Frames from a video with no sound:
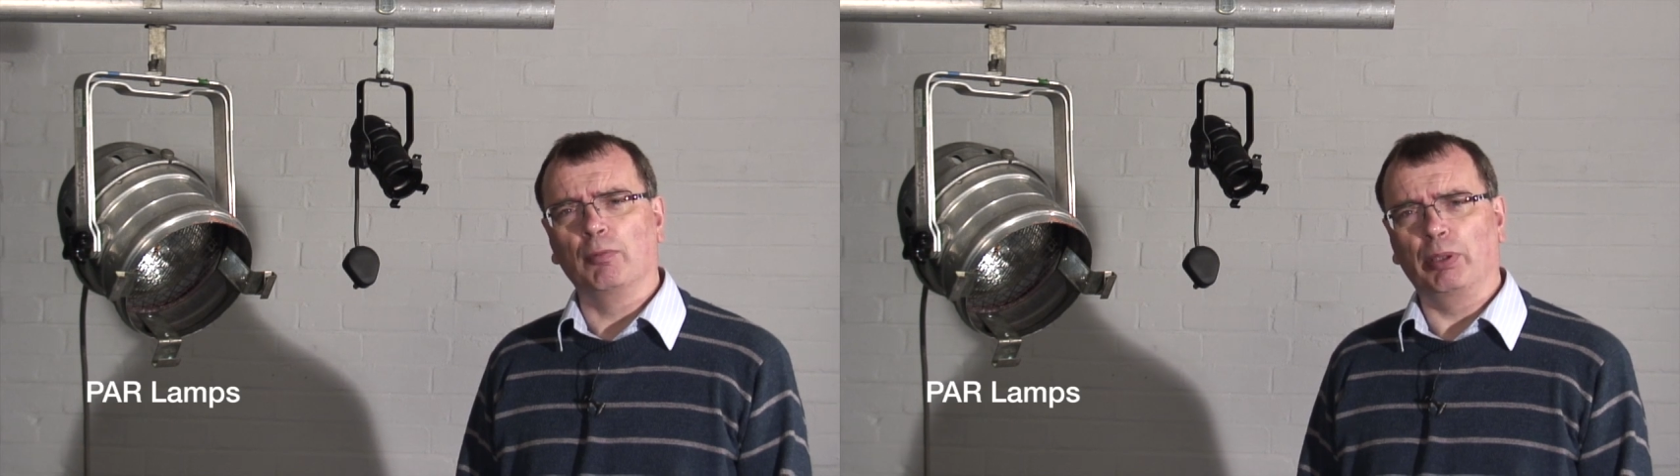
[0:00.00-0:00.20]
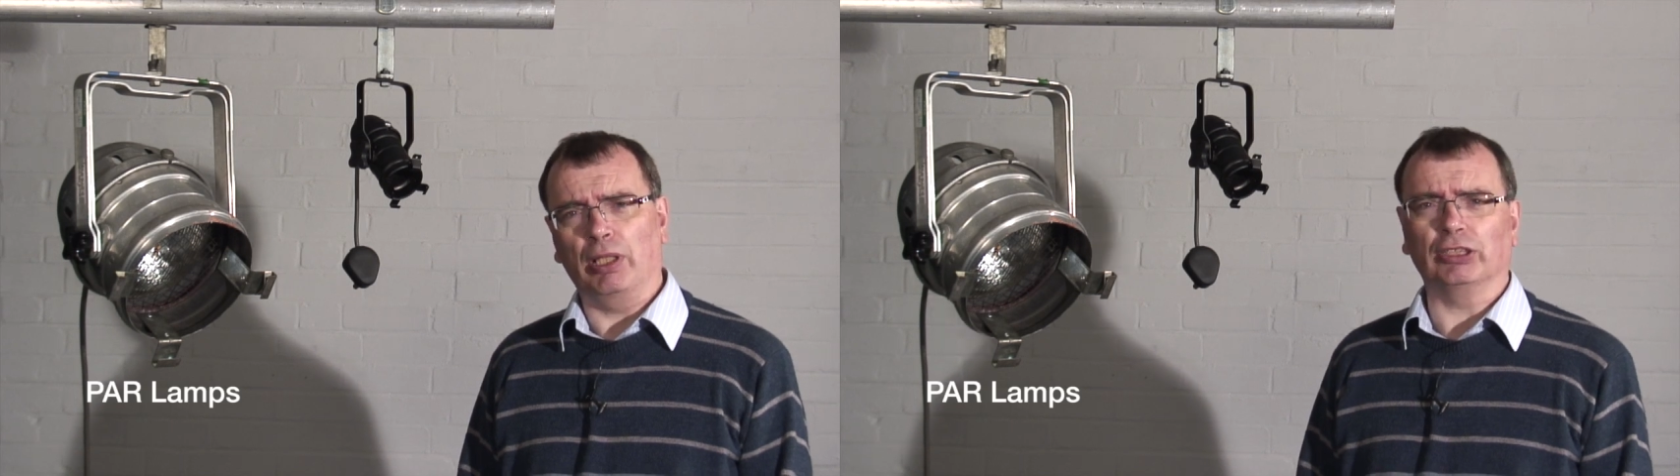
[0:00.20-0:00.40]

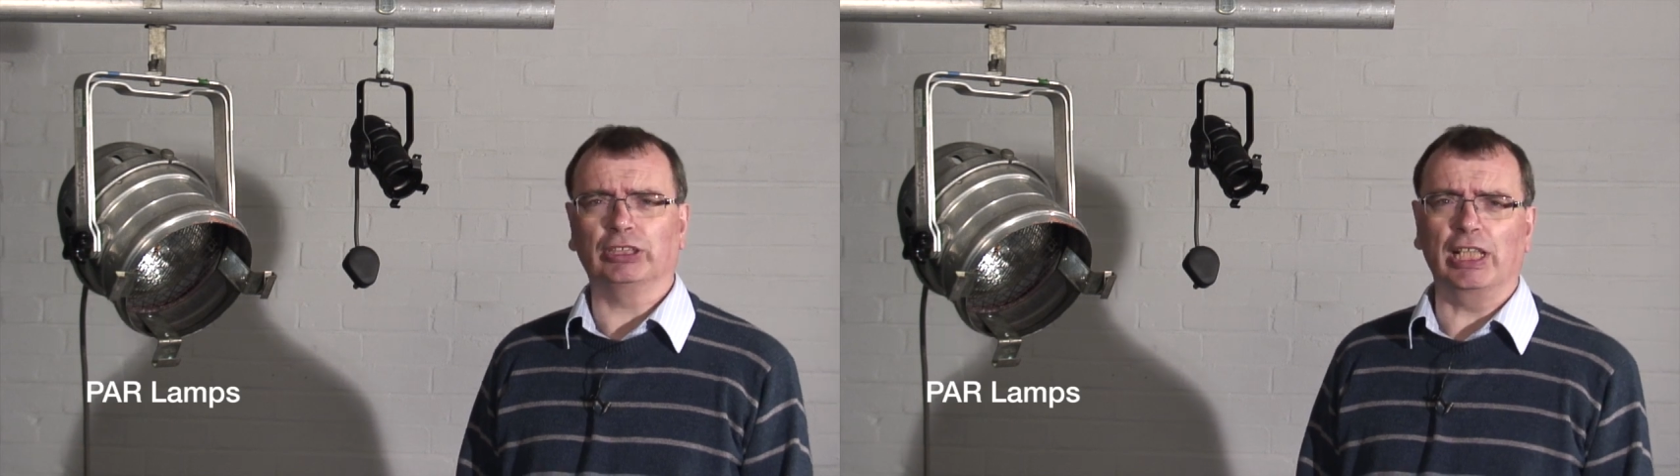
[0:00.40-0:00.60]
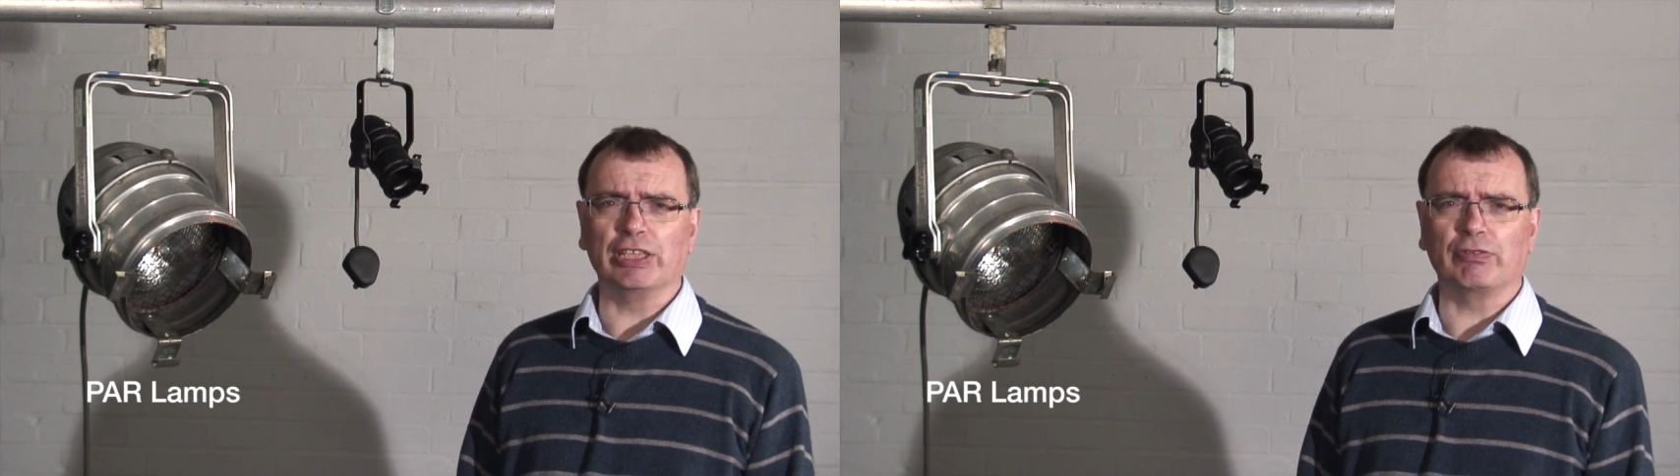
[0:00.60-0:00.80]
PAR
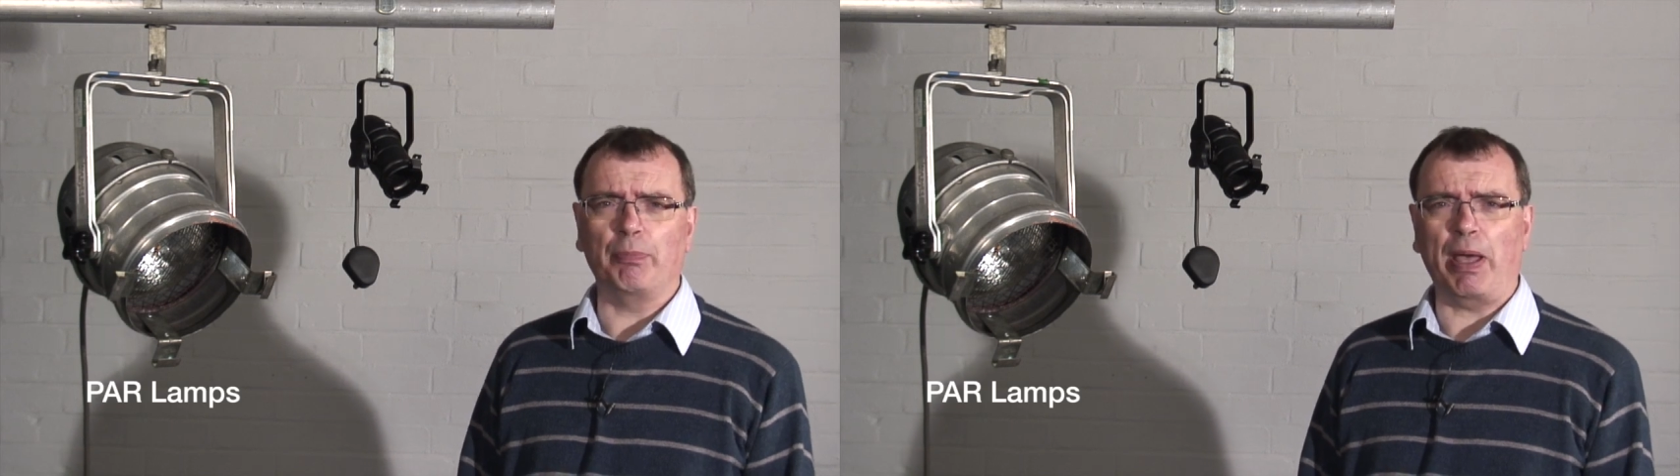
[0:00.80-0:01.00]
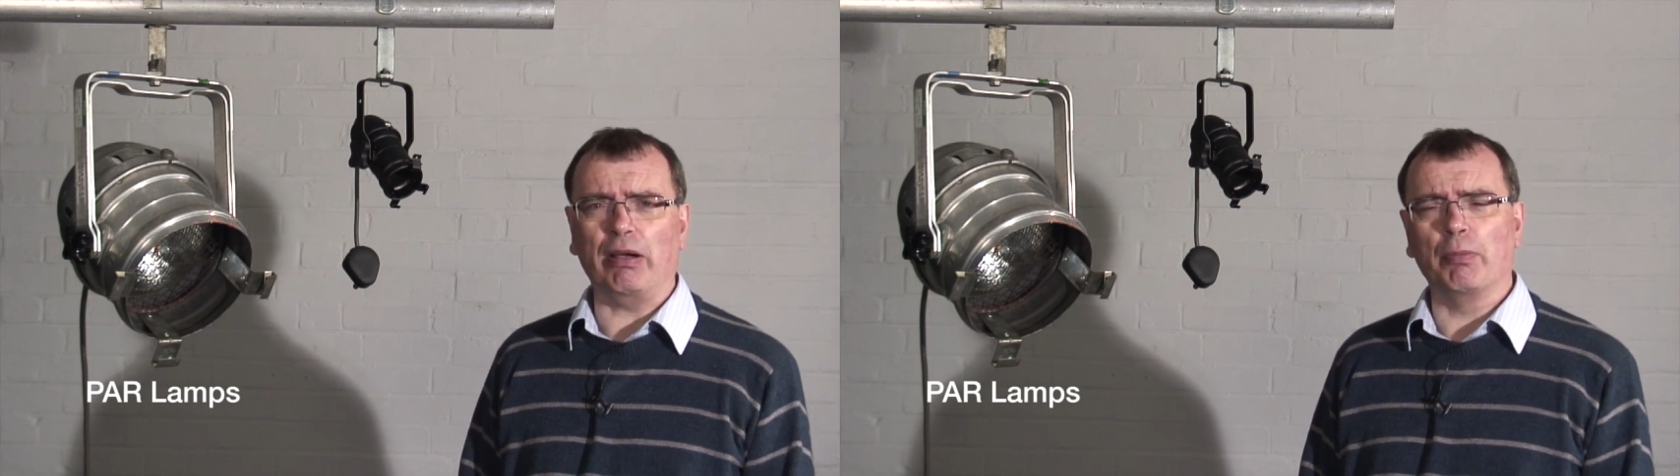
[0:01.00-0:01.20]
stands for
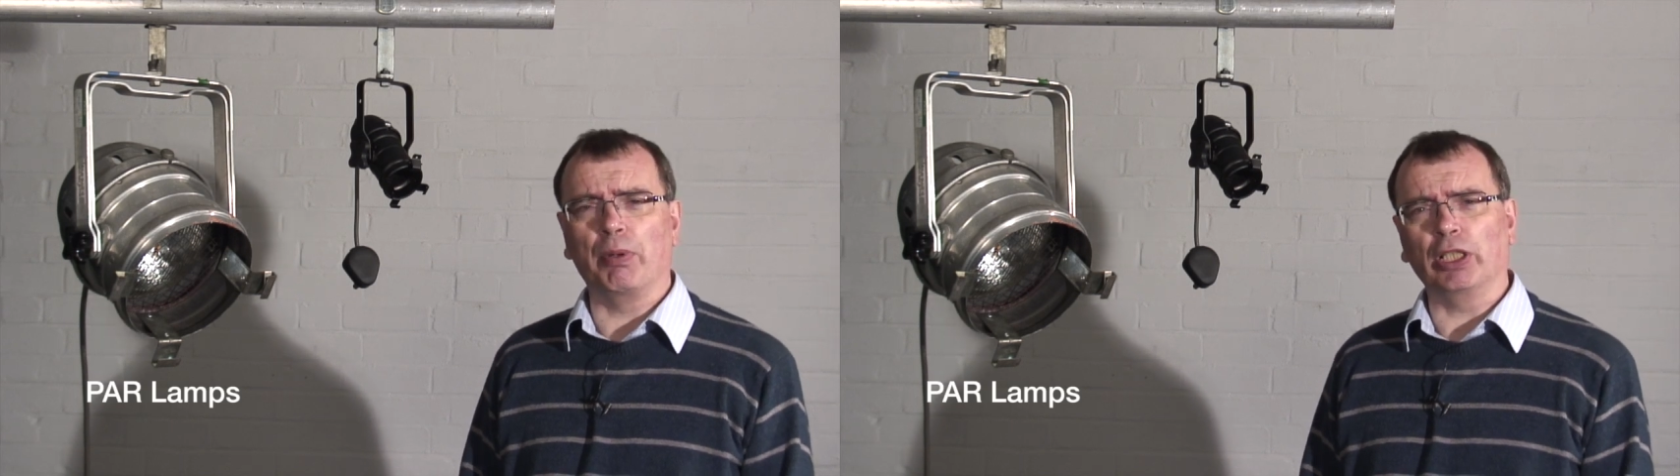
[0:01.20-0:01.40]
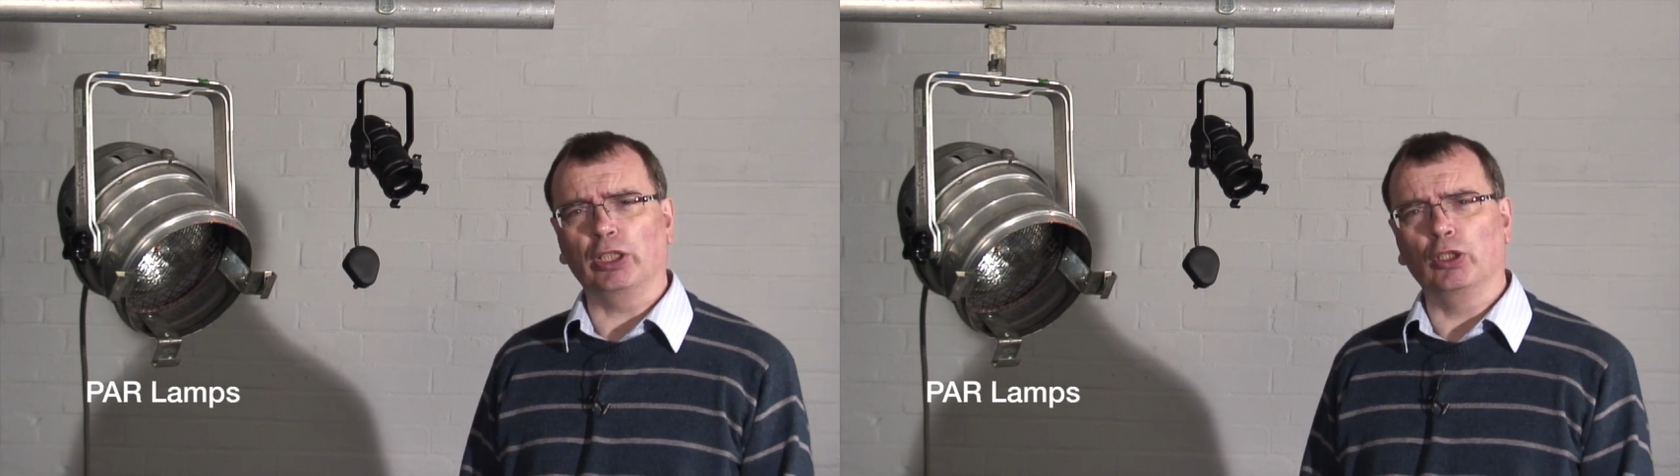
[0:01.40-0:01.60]
Parabolic